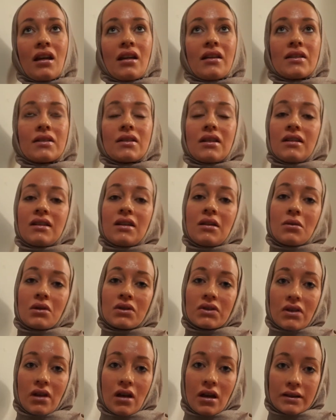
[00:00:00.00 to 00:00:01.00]
since he
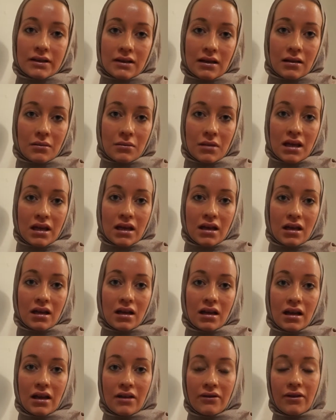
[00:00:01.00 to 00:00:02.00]
was asking me
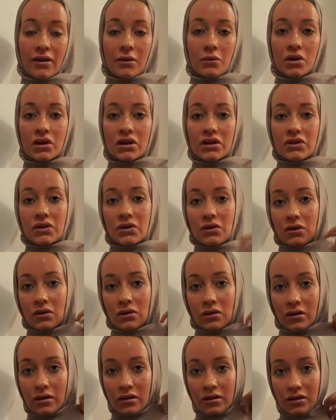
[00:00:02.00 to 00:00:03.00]
if I wanted
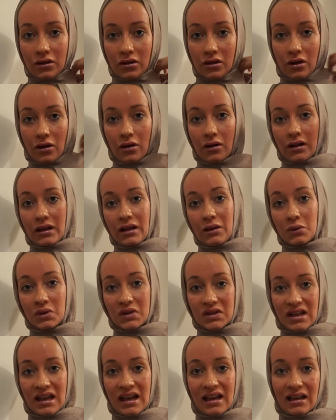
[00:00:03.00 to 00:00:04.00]
to, you know, he
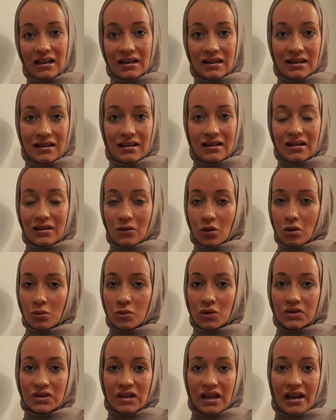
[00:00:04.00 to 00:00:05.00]
was like
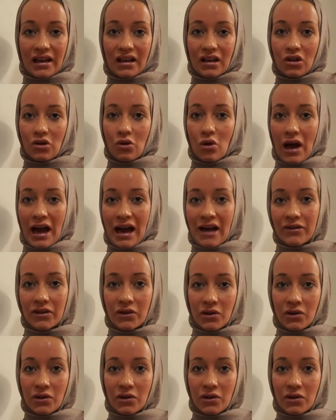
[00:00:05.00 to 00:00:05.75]
almost like, you have